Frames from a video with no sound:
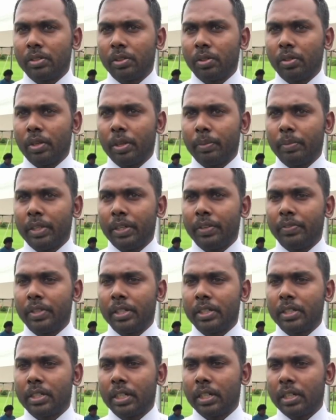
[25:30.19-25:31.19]
So I believe
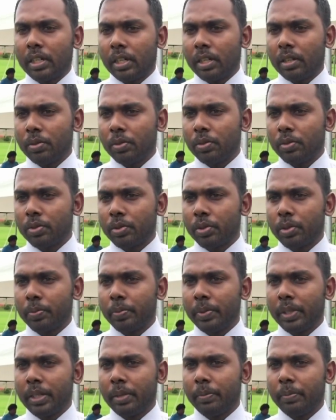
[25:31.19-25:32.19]
that stricter rules
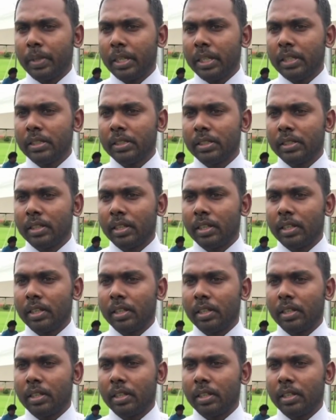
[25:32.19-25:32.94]
should be in place